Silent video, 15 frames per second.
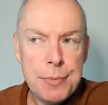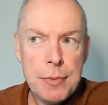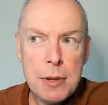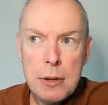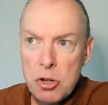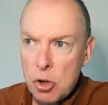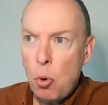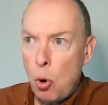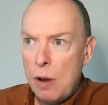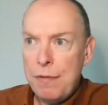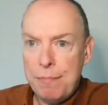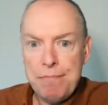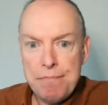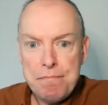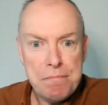Sure, I've
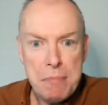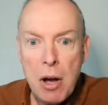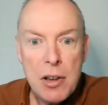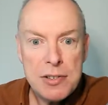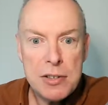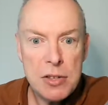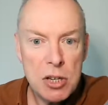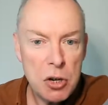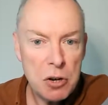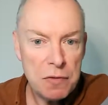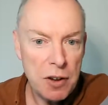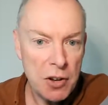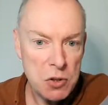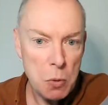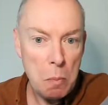mastered the
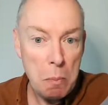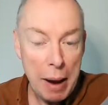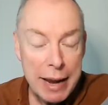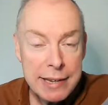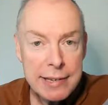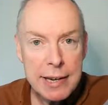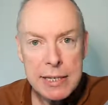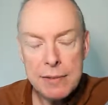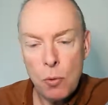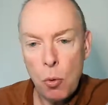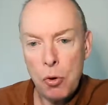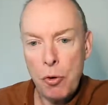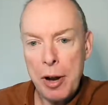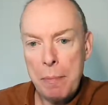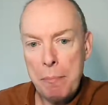universal basics of
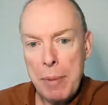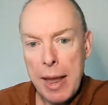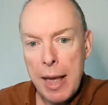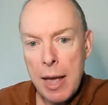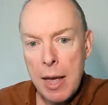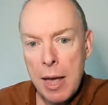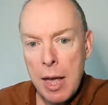ordering a beer,